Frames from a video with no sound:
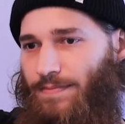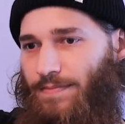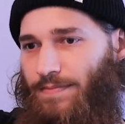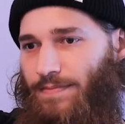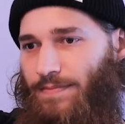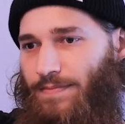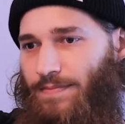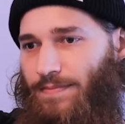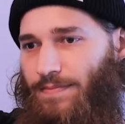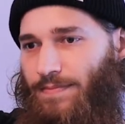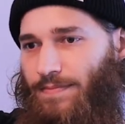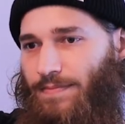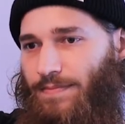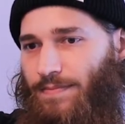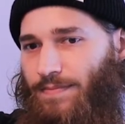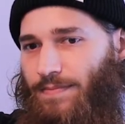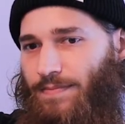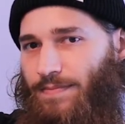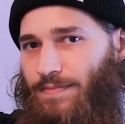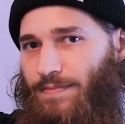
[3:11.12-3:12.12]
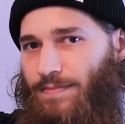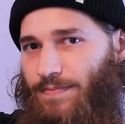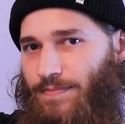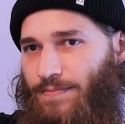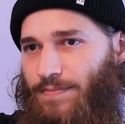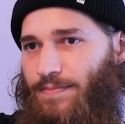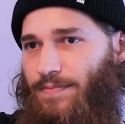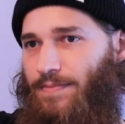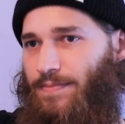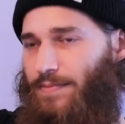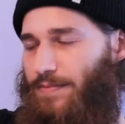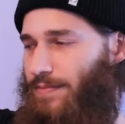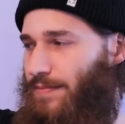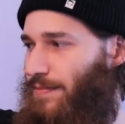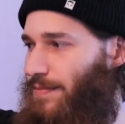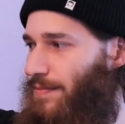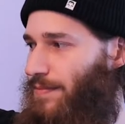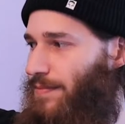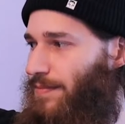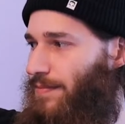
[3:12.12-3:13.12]

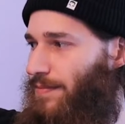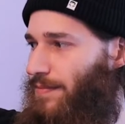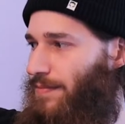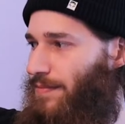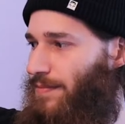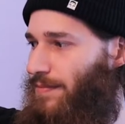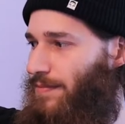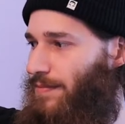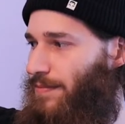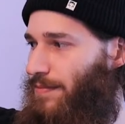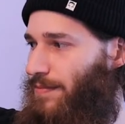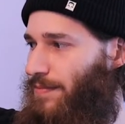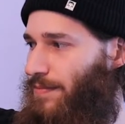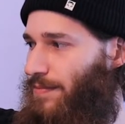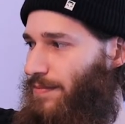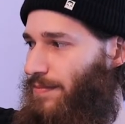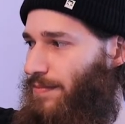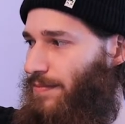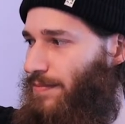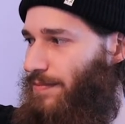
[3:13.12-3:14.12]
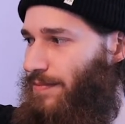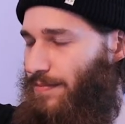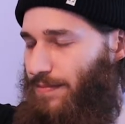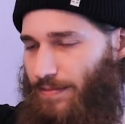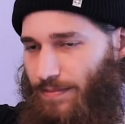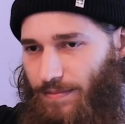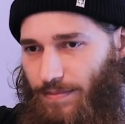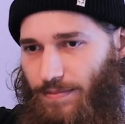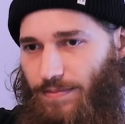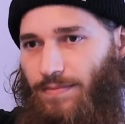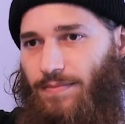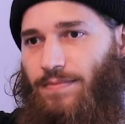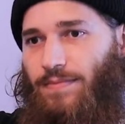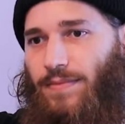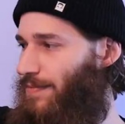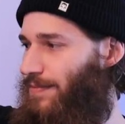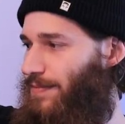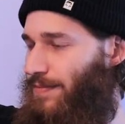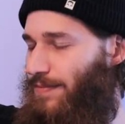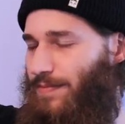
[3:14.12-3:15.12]

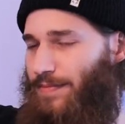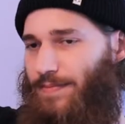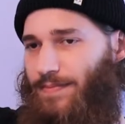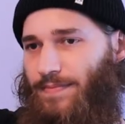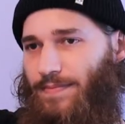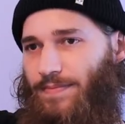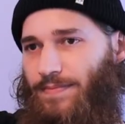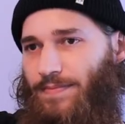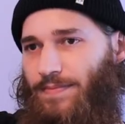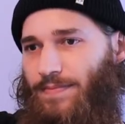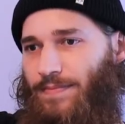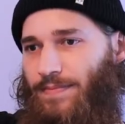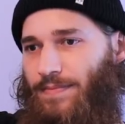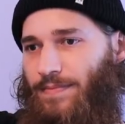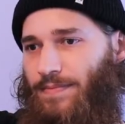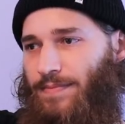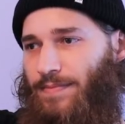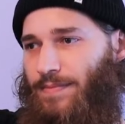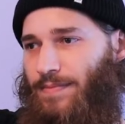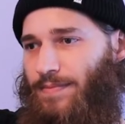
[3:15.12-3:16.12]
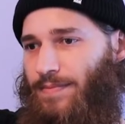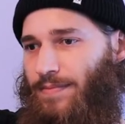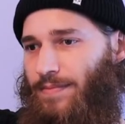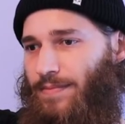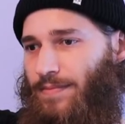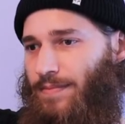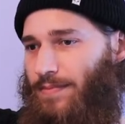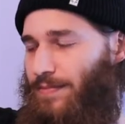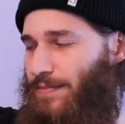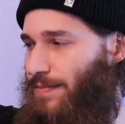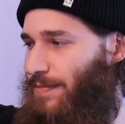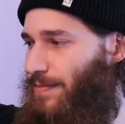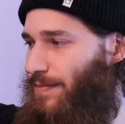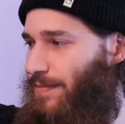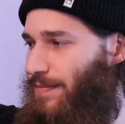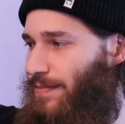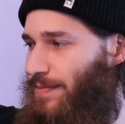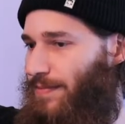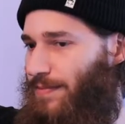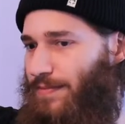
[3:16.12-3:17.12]

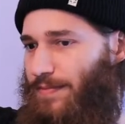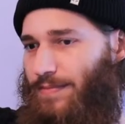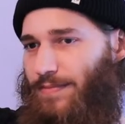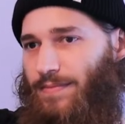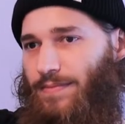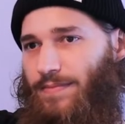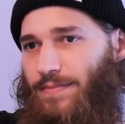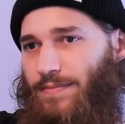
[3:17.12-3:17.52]
(silent)